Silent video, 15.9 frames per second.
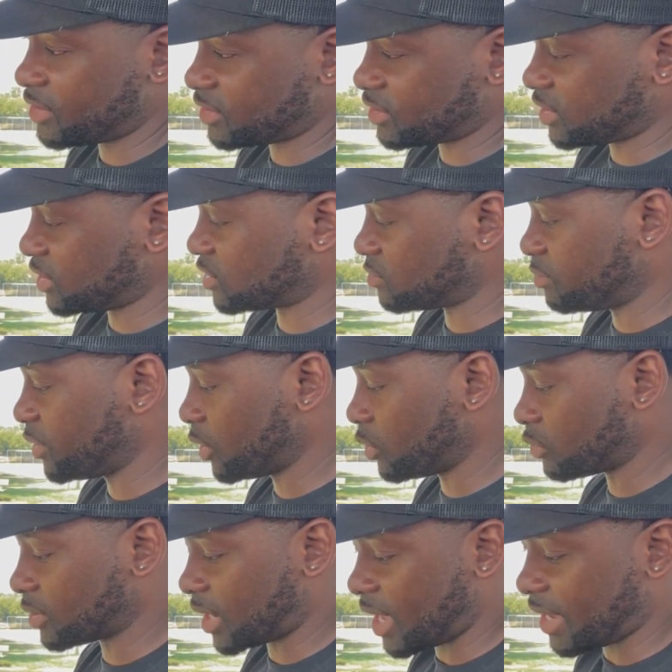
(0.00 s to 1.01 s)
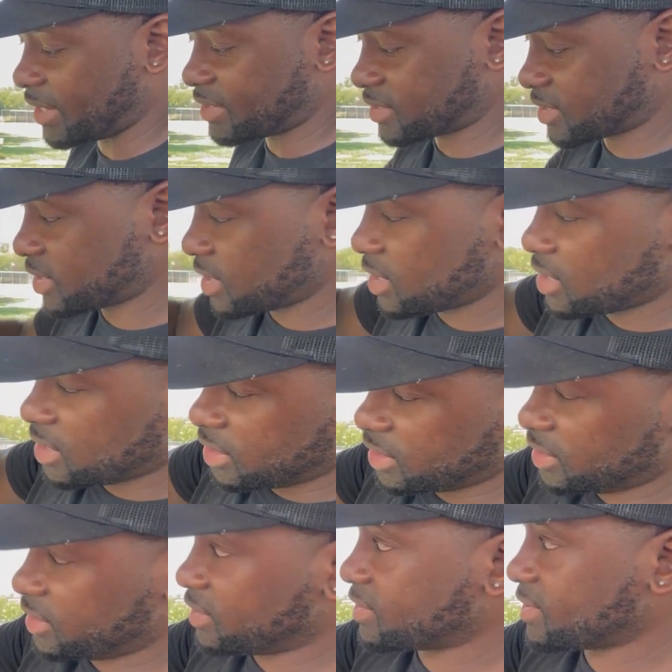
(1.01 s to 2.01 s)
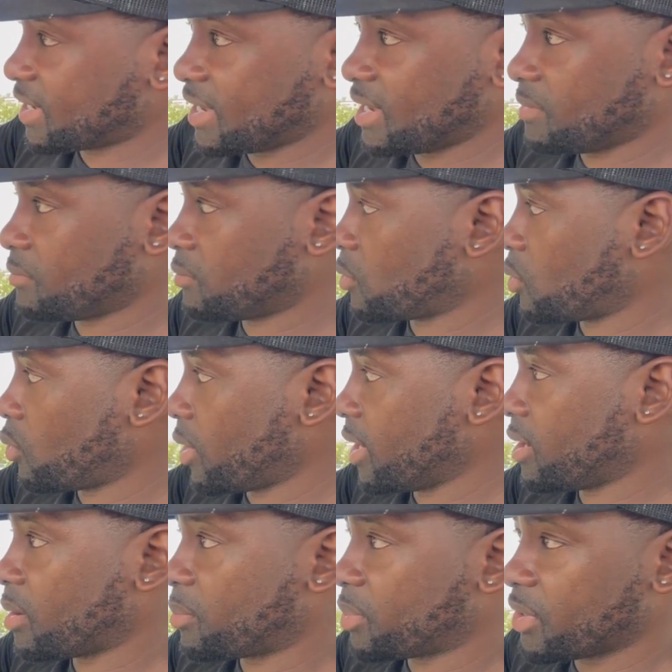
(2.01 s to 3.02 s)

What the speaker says: It's built nice, and the same way up